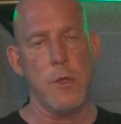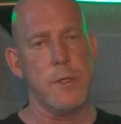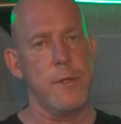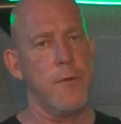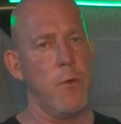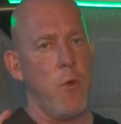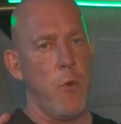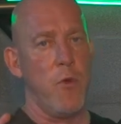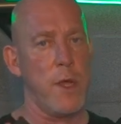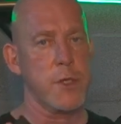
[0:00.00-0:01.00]
use this for
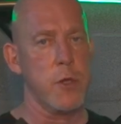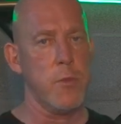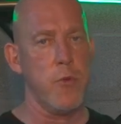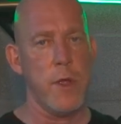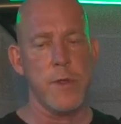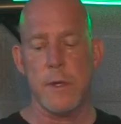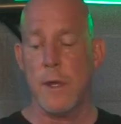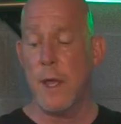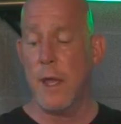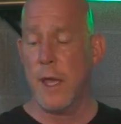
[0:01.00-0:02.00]
rescue
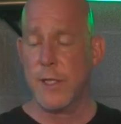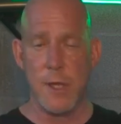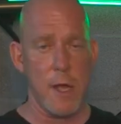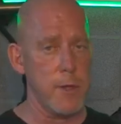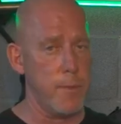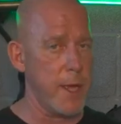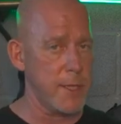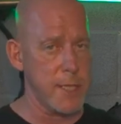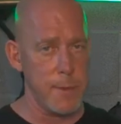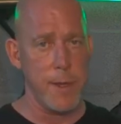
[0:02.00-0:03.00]
breathing. It's not the
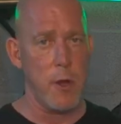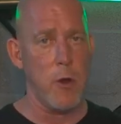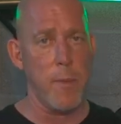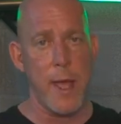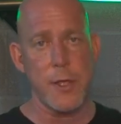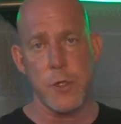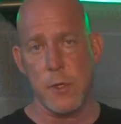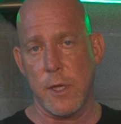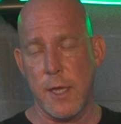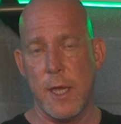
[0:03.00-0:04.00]
best CPR mask you
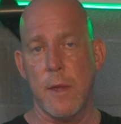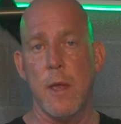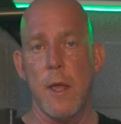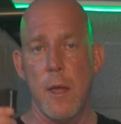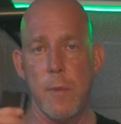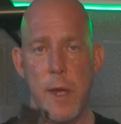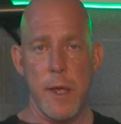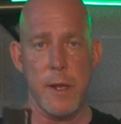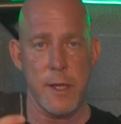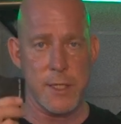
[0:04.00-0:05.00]
can get,
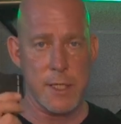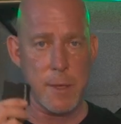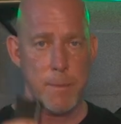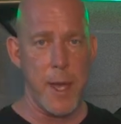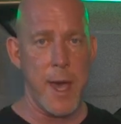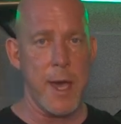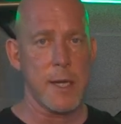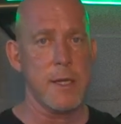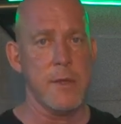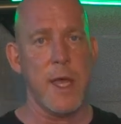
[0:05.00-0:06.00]
but it's
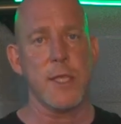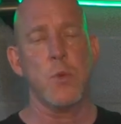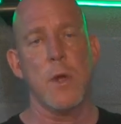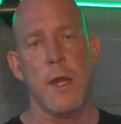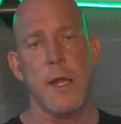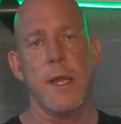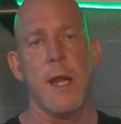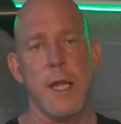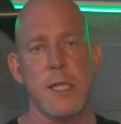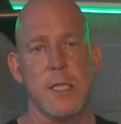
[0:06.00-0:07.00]
compact, and that's what I need. I
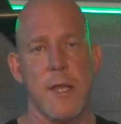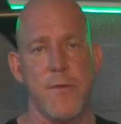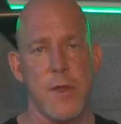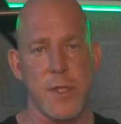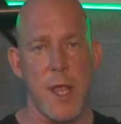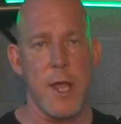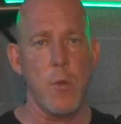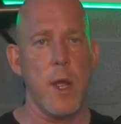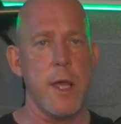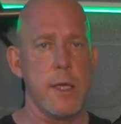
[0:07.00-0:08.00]
need stuff that's
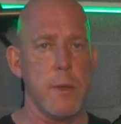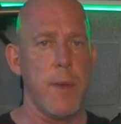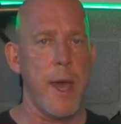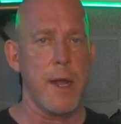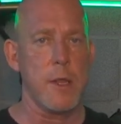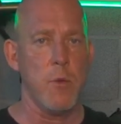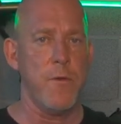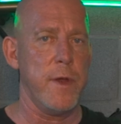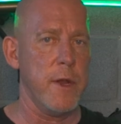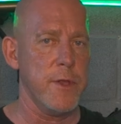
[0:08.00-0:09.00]
lightweight, compact, that will
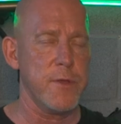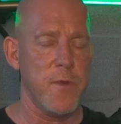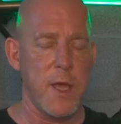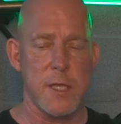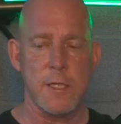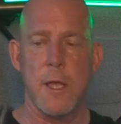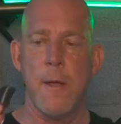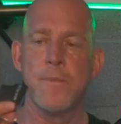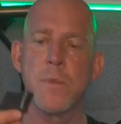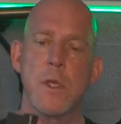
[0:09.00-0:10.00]
fit on this vest.
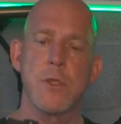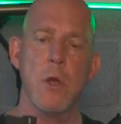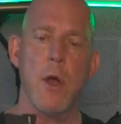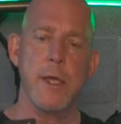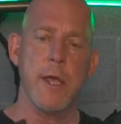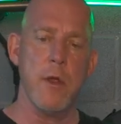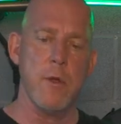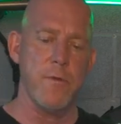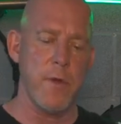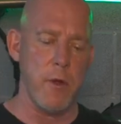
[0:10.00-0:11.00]
So I
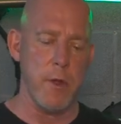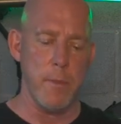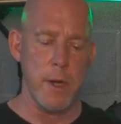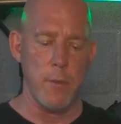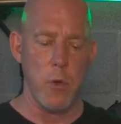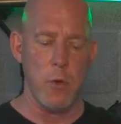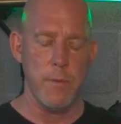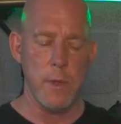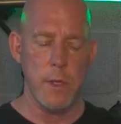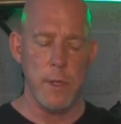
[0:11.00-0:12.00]
carry a very minimal